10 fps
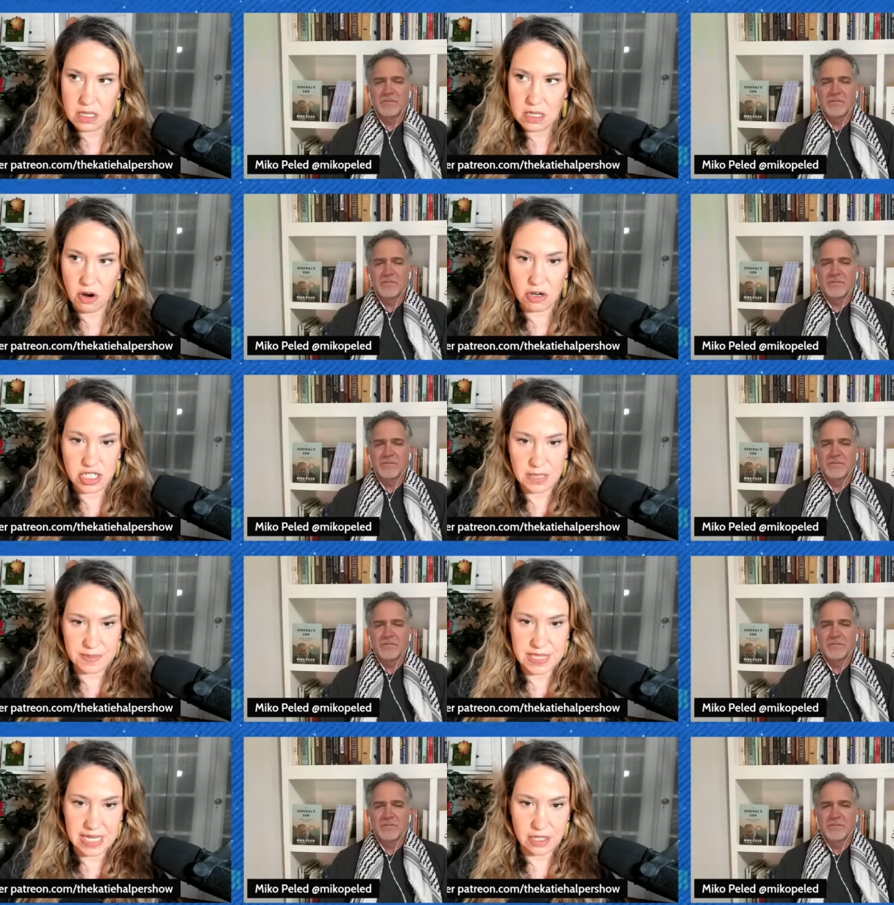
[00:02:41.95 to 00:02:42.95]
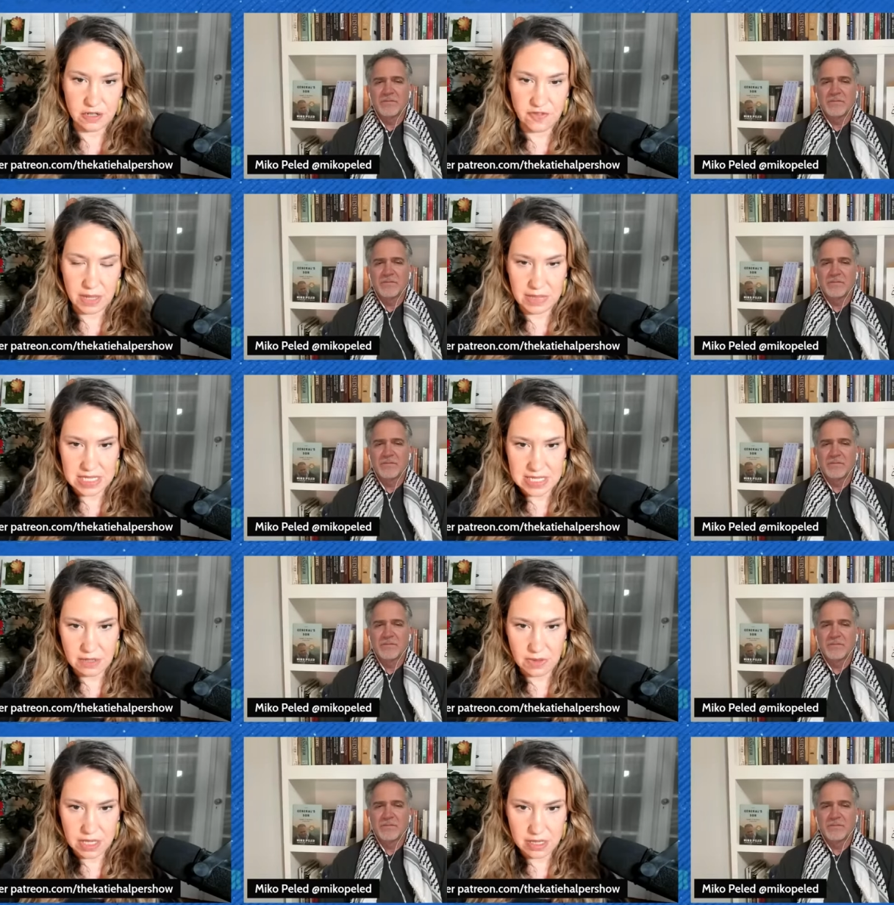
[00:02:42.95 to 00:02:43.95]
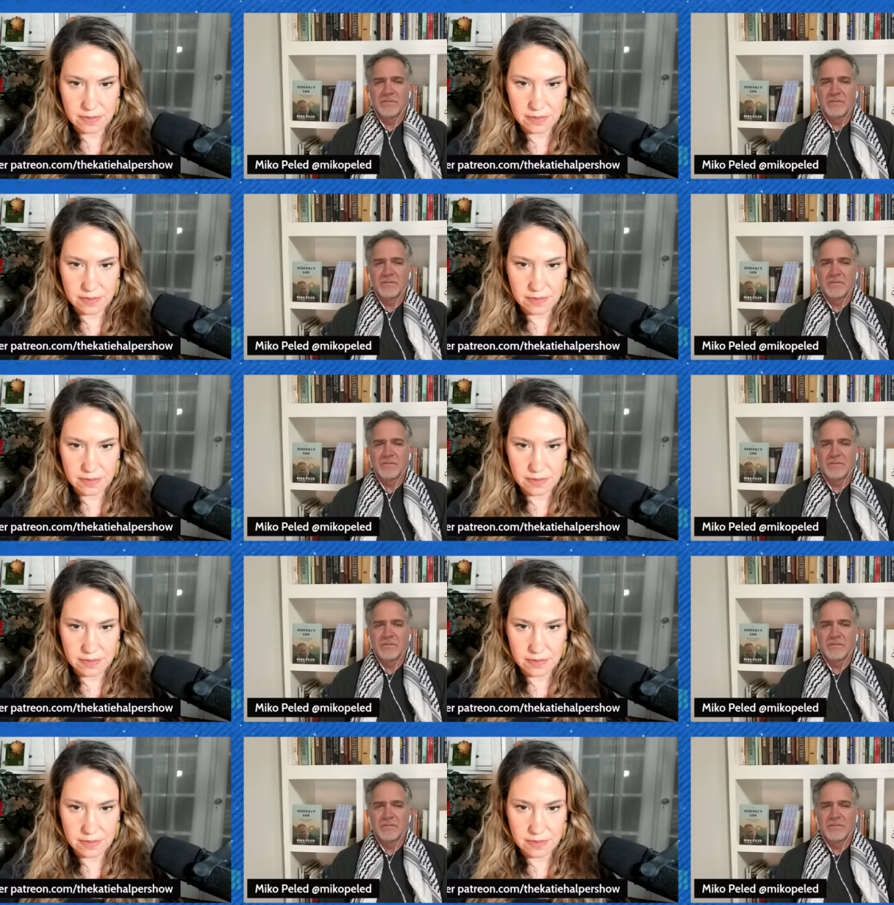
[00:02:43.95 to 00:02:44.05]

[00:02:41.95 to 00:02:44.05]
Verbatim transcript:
Speaker 1: the hardships that your family has dealt with?